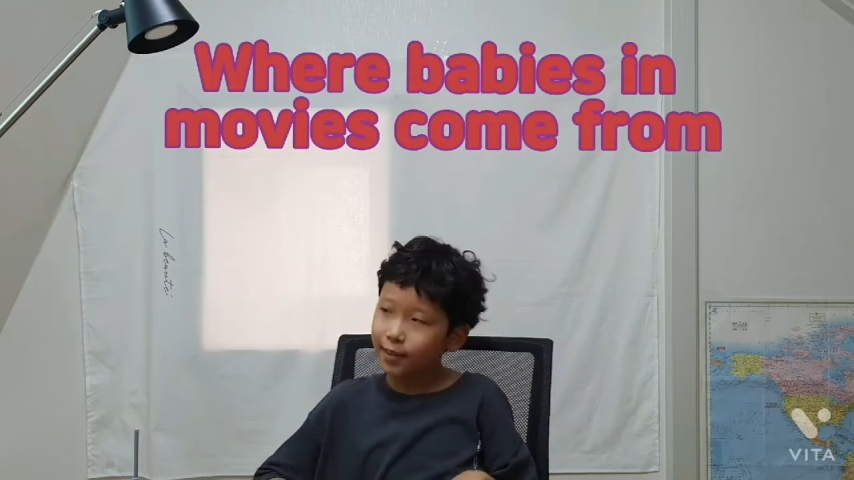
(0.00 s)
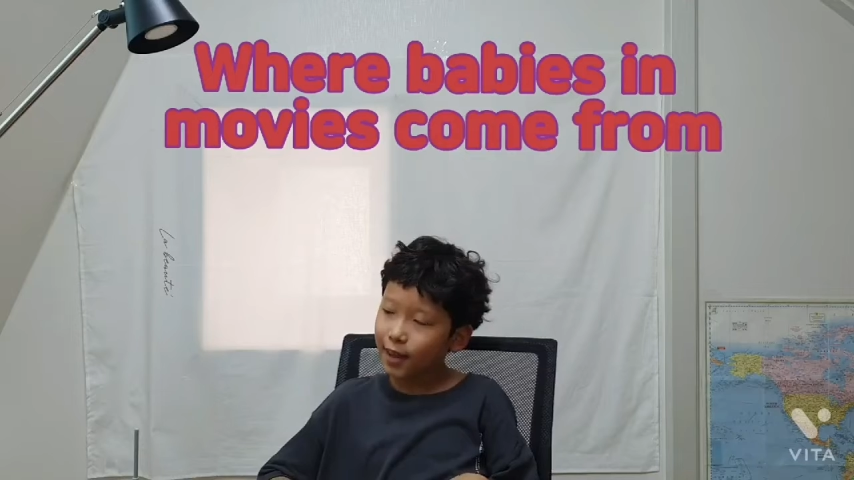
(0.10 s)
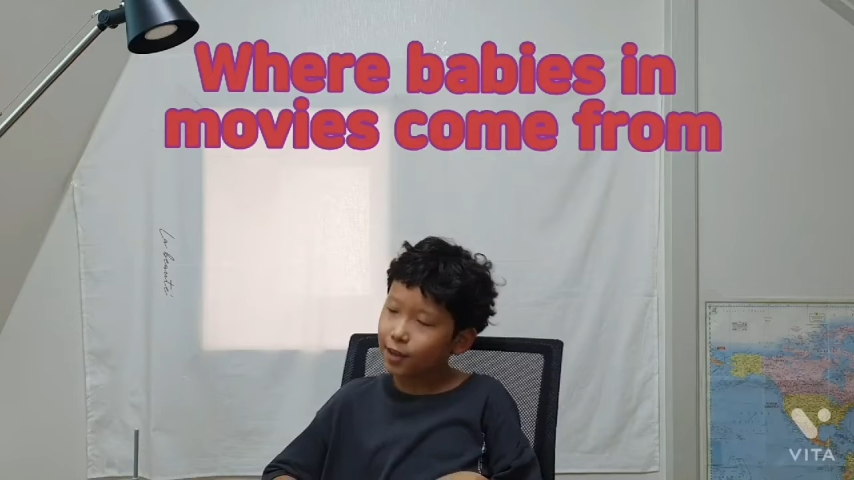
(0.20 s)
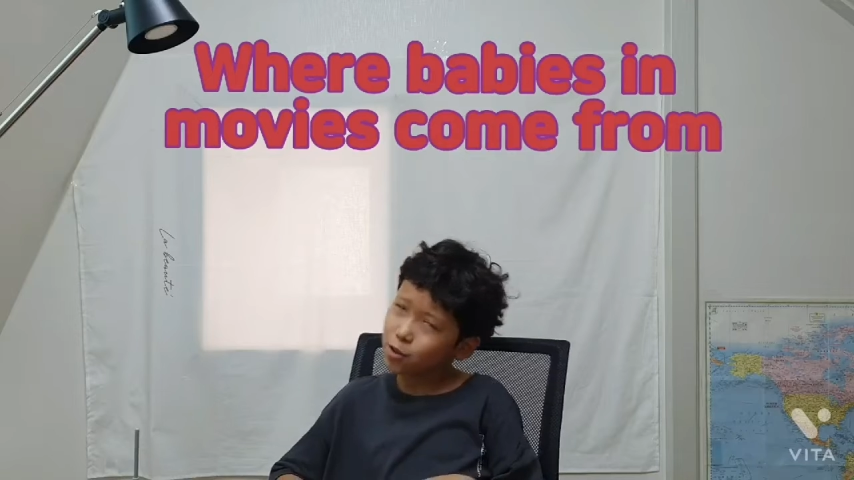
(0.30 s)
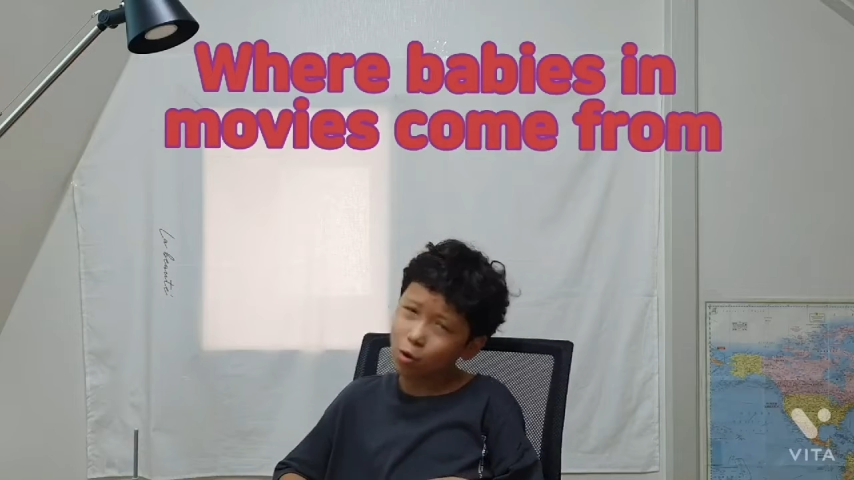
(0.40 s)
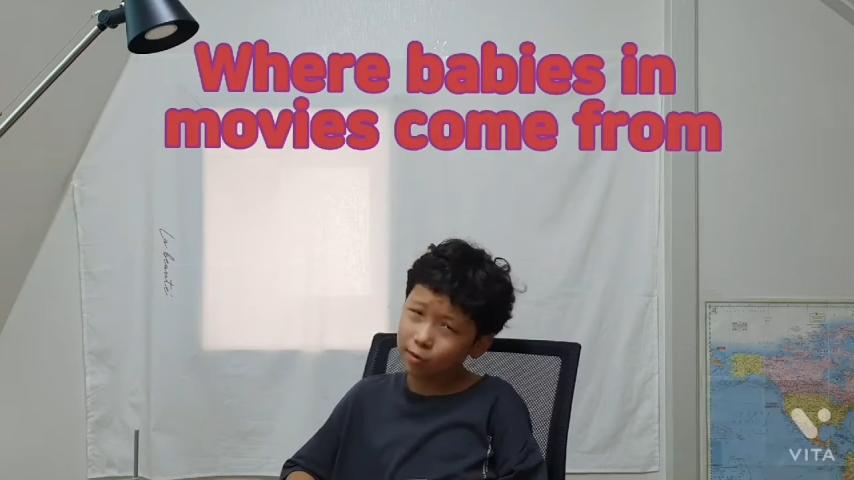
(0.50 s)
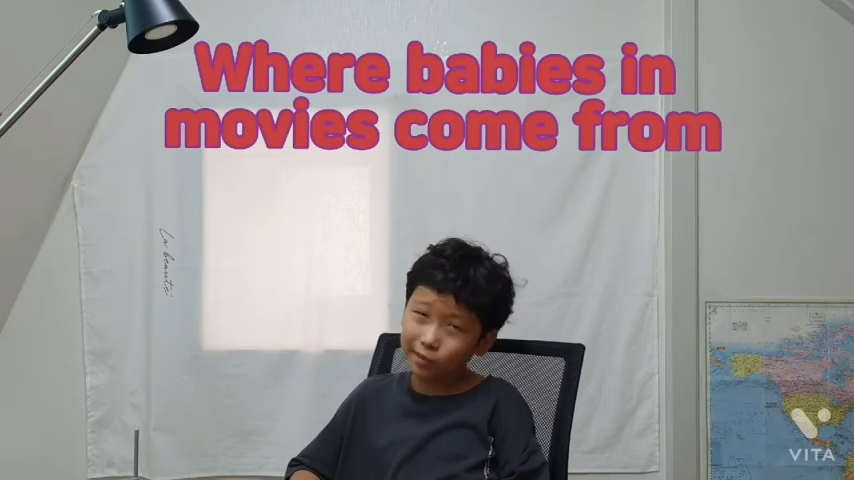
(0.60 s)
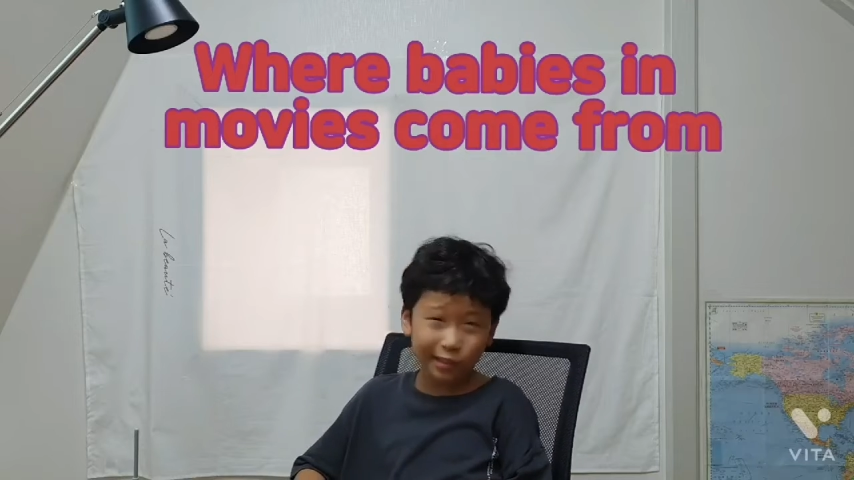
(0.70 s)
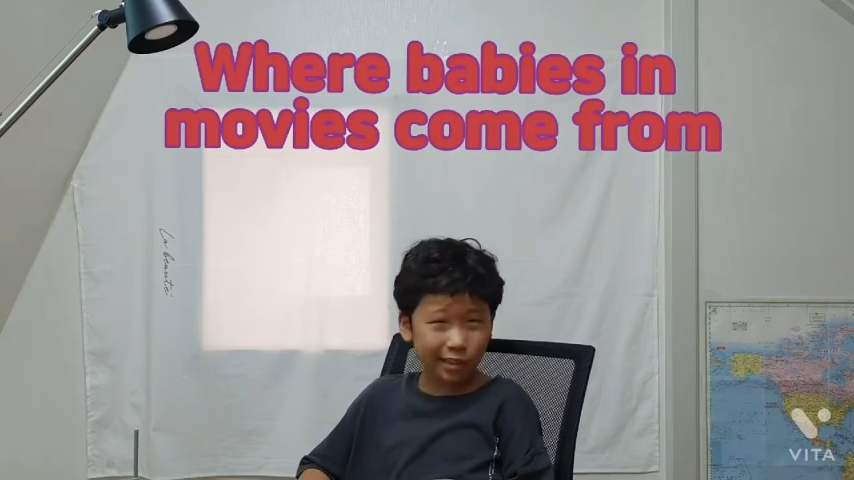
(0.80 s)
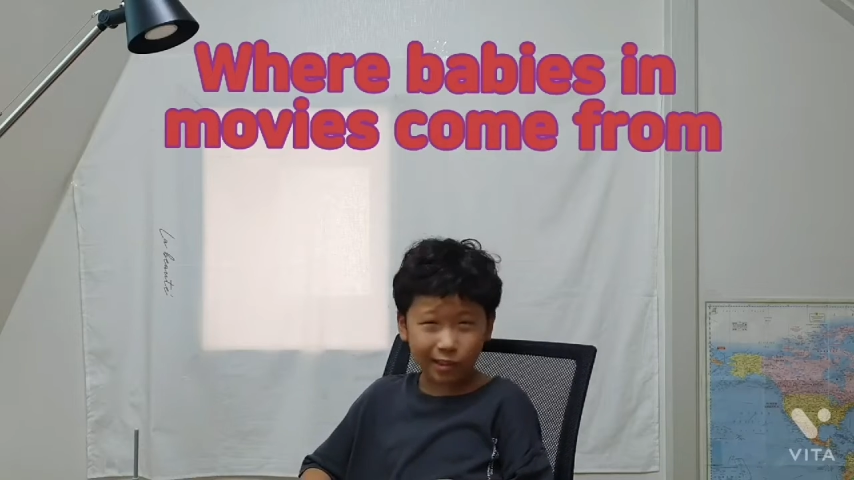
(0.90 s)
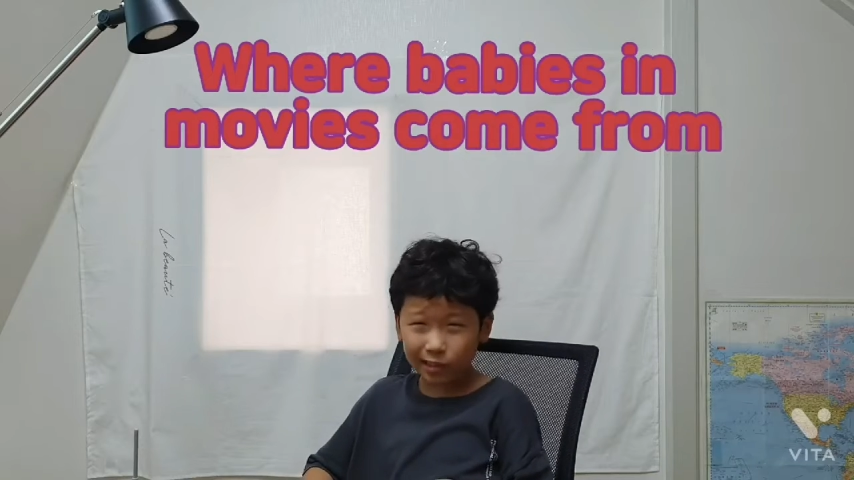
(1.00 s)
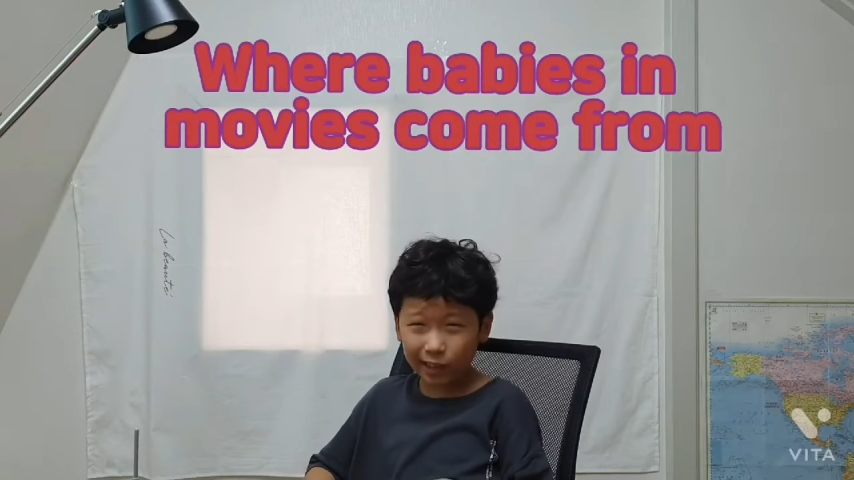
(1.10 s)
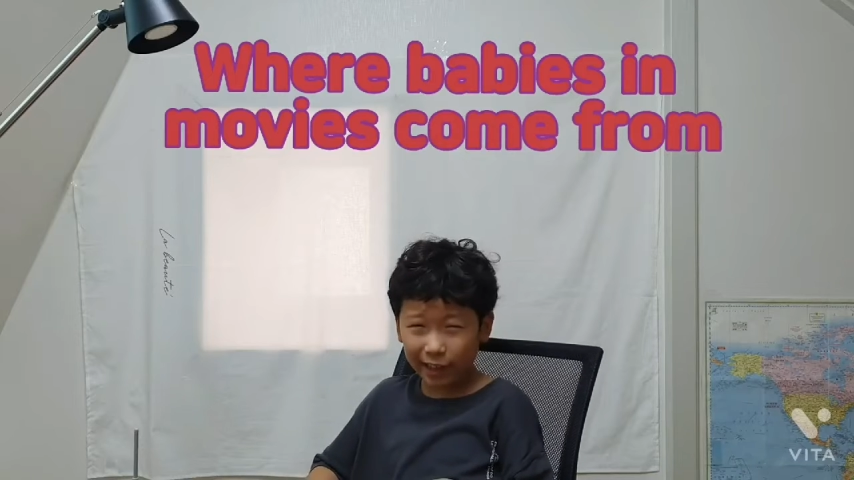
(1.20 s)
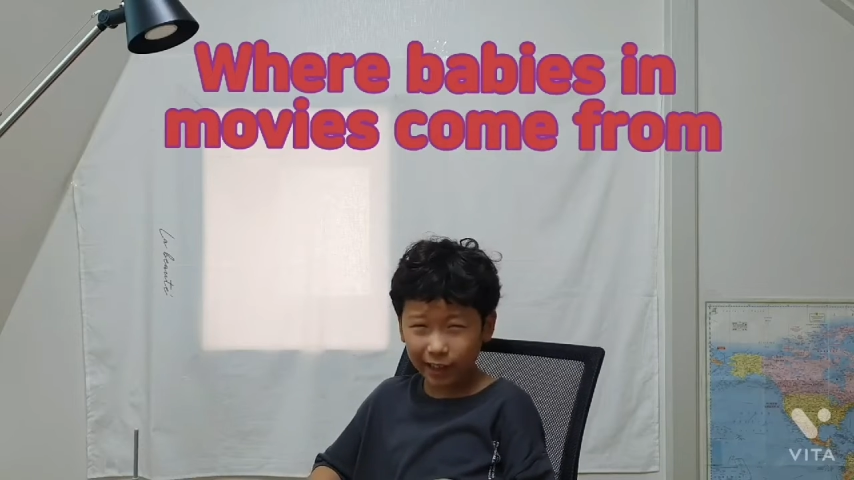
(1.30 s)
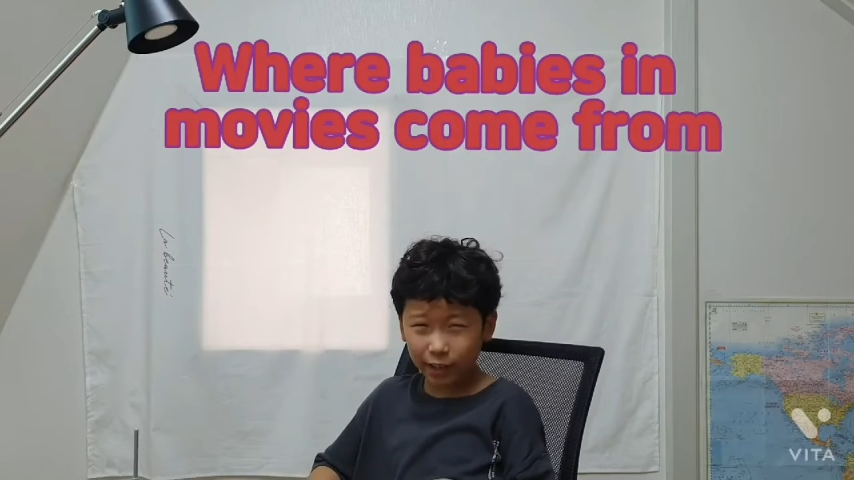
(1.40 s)
they don't
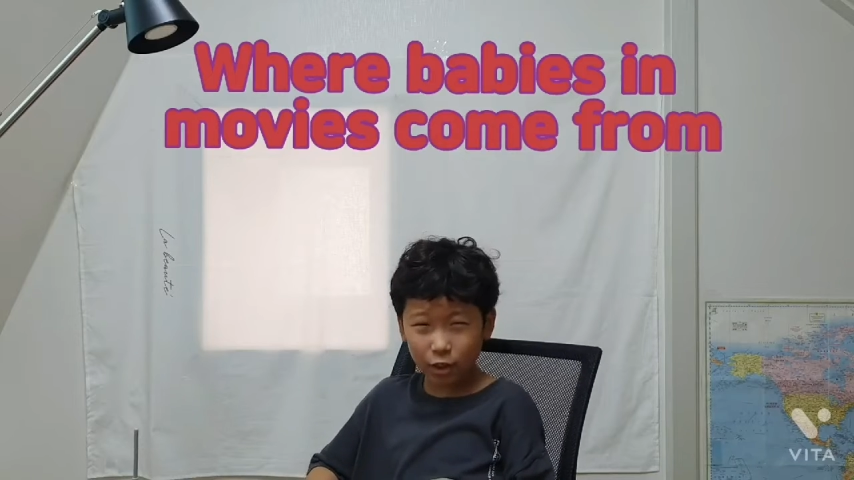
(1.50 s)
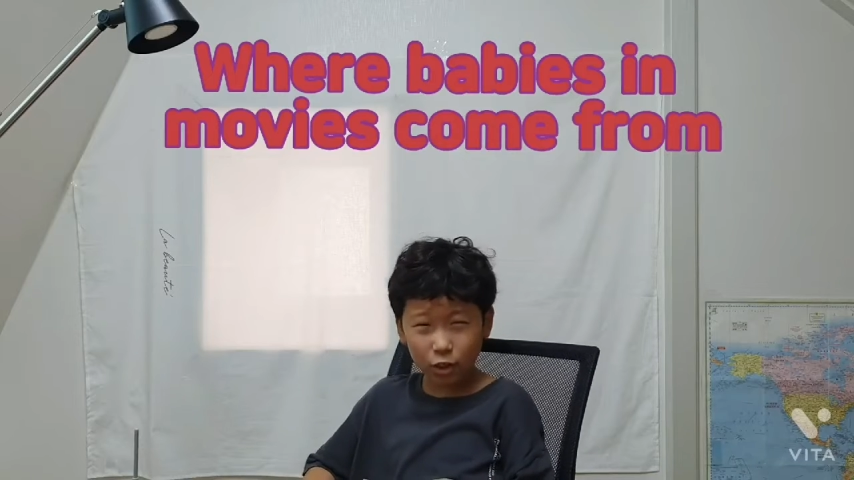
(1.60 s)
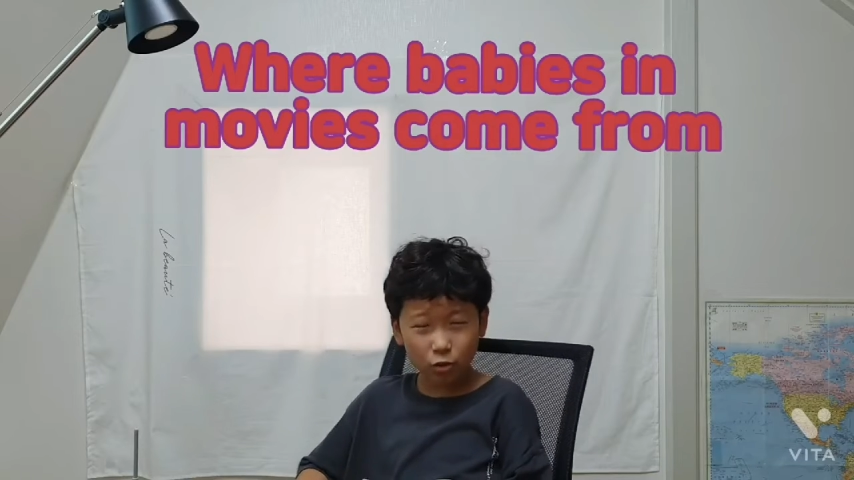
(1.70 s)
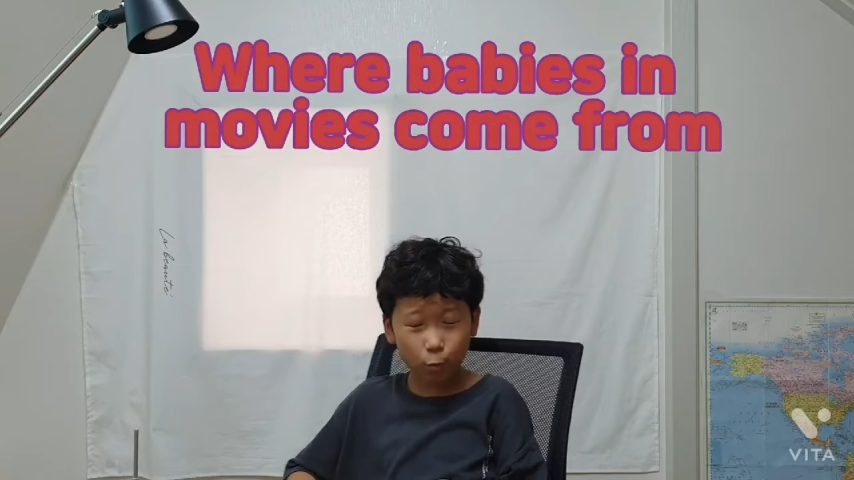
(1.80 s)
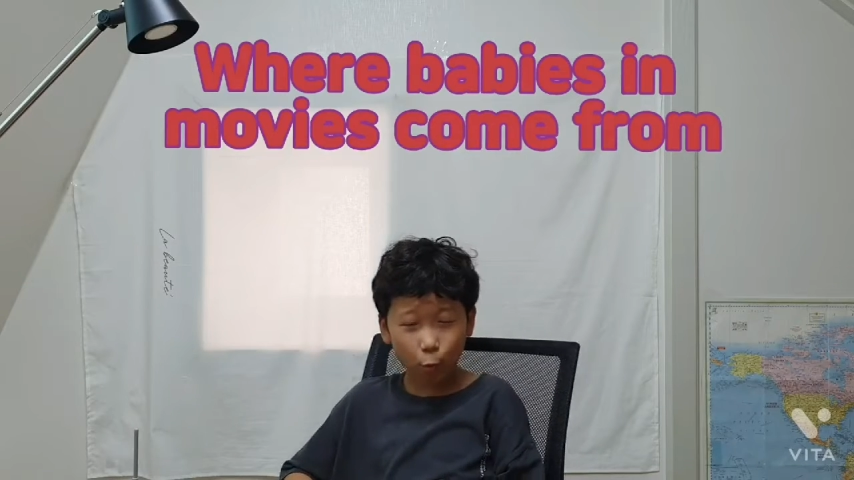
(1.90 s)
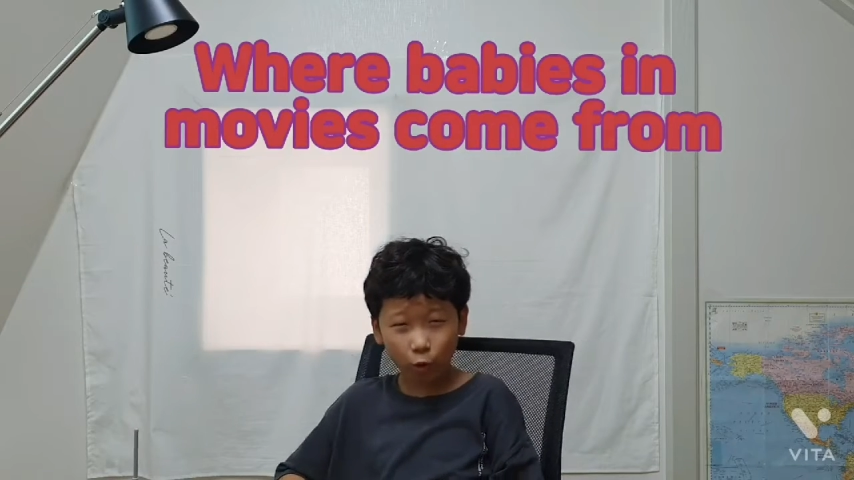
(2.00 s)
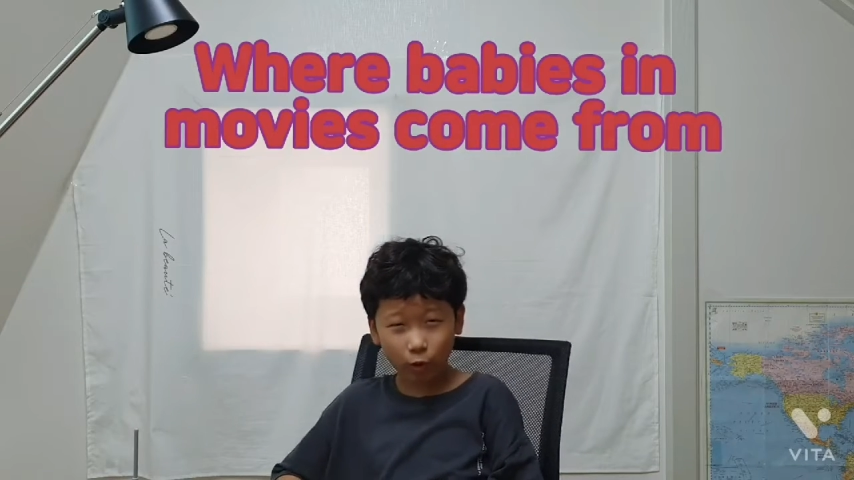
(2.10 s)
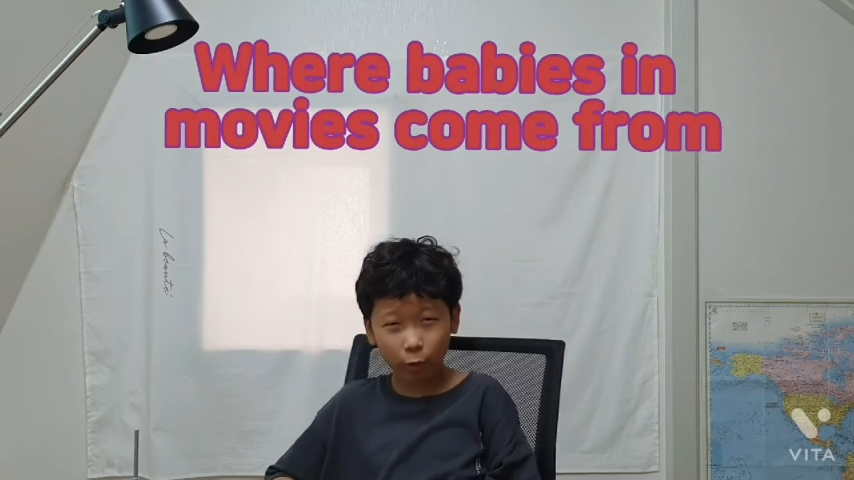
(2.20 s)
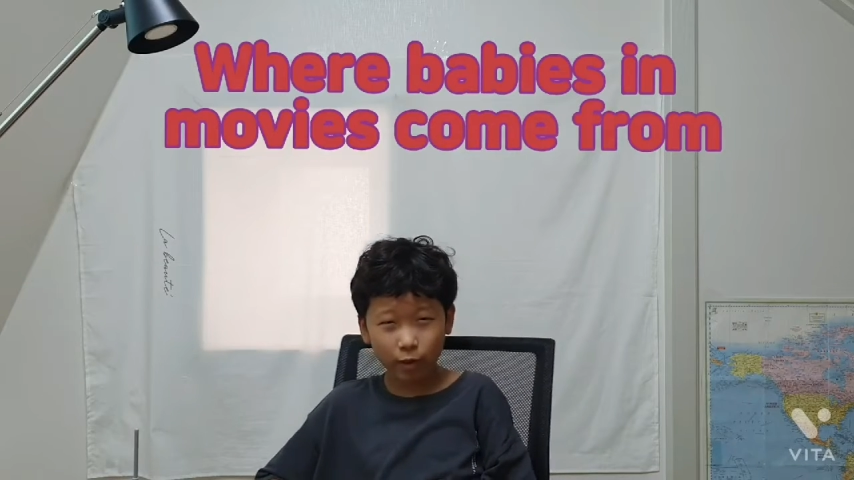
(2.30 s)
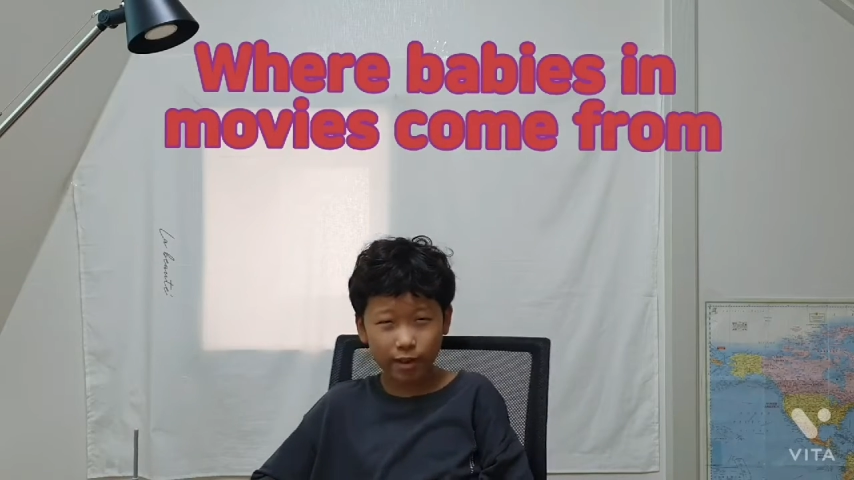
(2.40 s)
look like newborn,